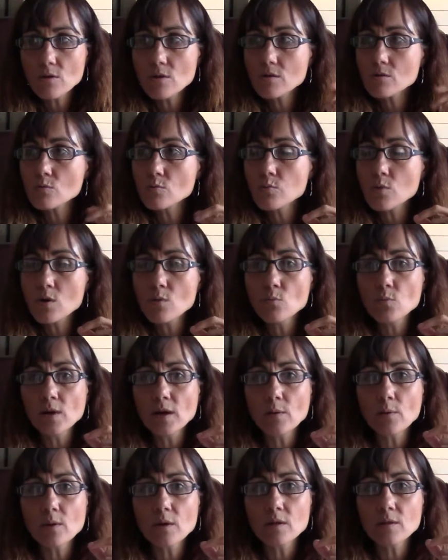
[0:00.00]

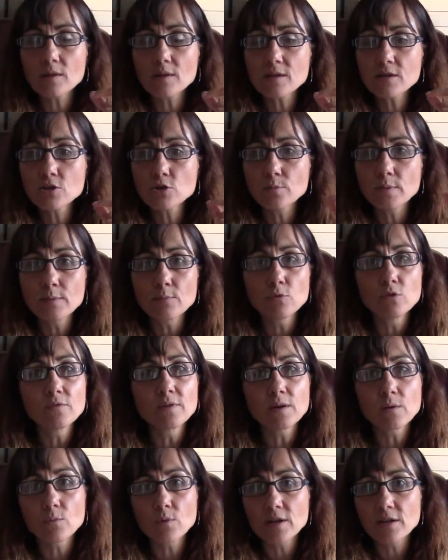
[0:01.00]
where will you be
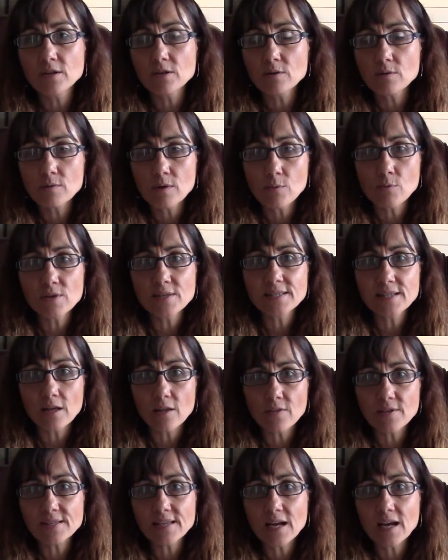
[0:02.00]
moving when we sell
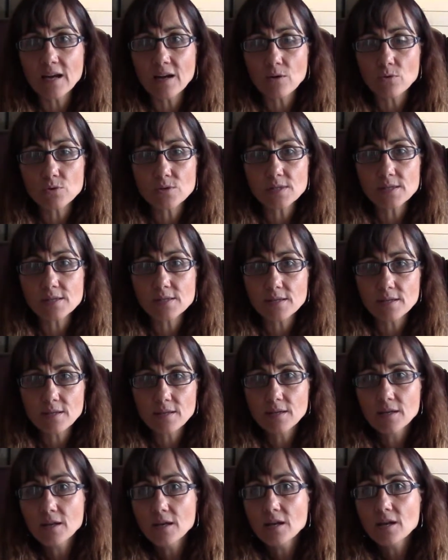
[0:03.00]
this house?
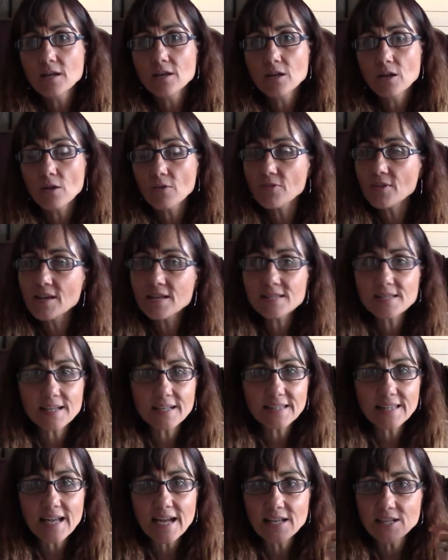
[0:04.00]
Things
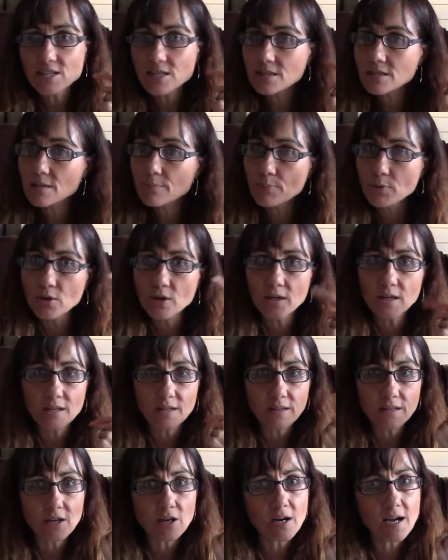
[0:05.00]
like that, just to put it
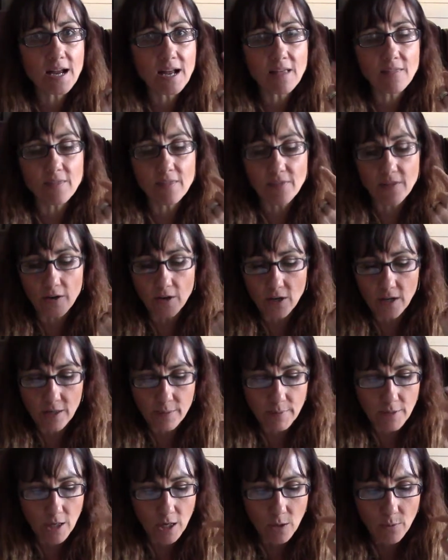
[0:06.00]
in their head that they're going to
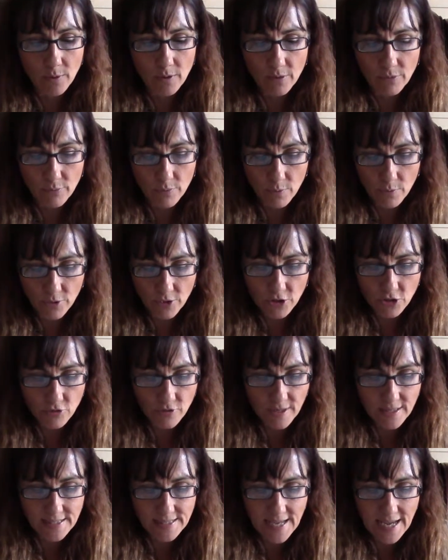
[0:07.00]
be going through with the
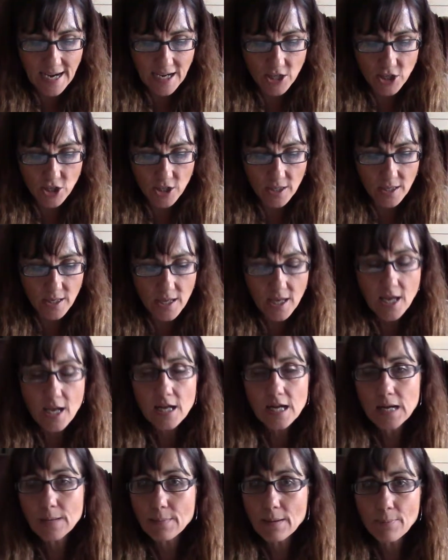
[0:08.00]
transaction.
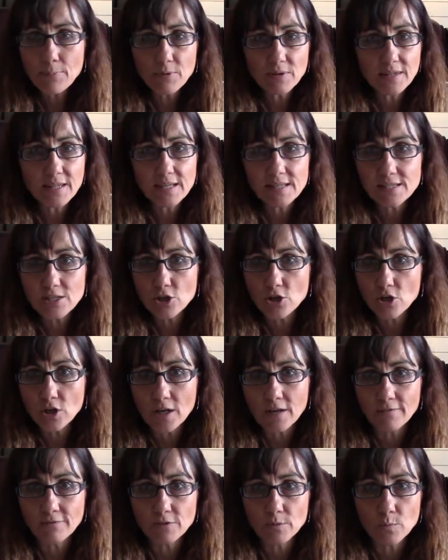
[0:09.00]
Come up with things that you're
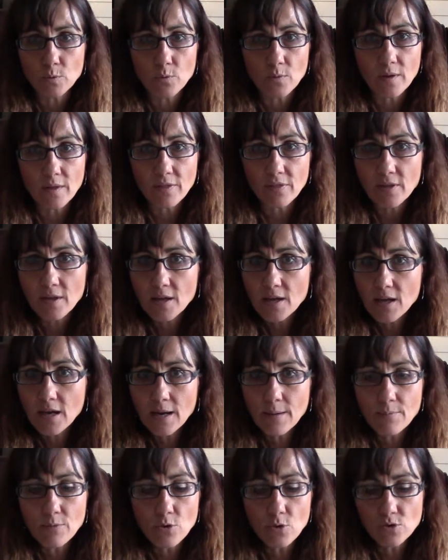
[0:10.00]
comfortable with.
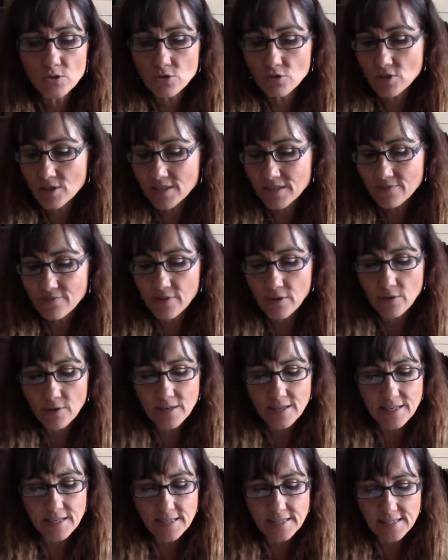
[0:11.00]
Those are just
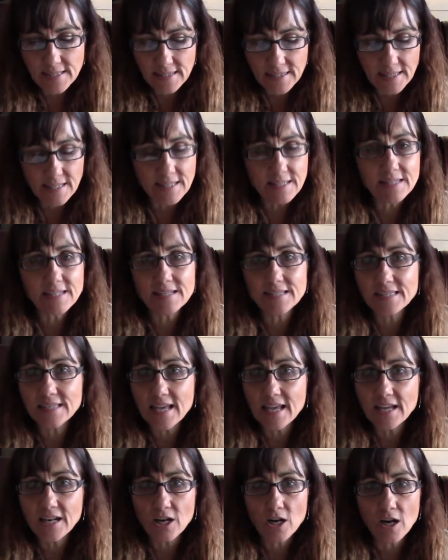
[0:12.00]
very easy things to
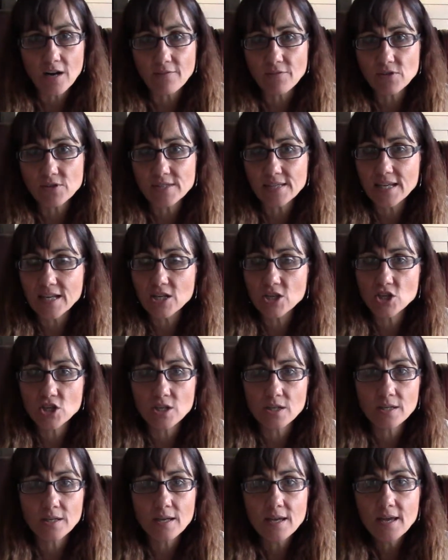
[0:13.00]
say in a
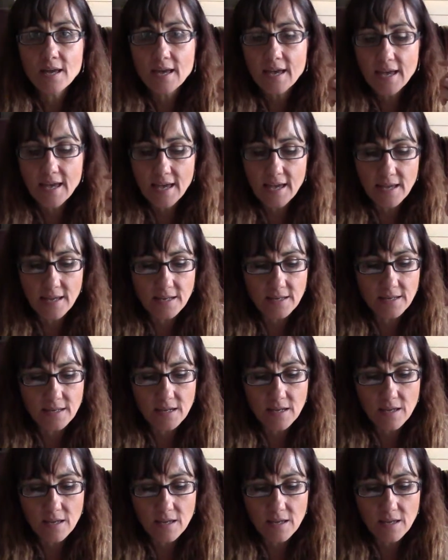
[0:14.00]
conversation, and